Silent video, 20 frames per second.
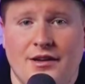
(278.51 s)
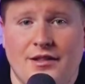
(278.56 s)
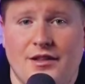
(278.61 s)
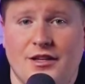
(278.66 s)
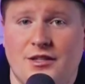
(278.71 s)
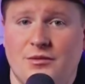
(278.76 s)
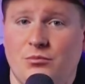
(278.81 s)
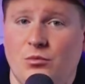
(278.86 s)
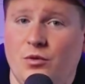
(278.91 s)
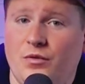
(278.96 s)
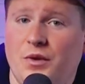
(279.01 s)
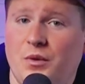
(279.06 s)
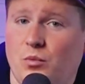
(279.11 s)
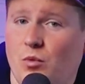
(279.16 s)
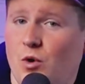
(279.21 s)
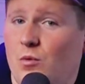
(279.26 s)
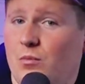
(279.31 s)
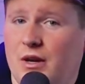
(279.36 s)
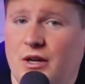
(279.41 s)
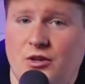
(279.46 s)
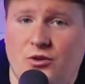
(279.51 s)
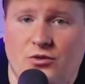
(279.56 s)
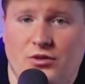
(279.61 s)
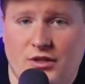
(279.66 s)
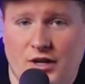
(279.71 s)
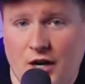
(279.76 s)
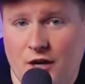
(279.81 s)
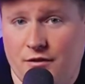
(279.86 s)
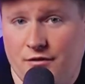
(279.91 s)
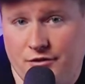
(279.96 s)
This movie won't make you
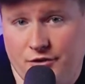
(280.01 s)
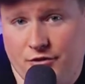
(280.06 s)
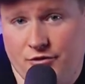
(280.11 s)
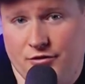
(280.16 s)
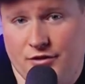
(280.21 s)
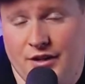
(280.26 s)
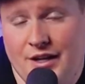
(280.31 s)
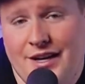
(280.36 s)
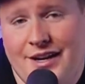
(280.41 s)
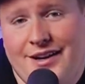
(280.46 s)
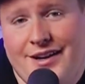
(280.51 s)
scared of children.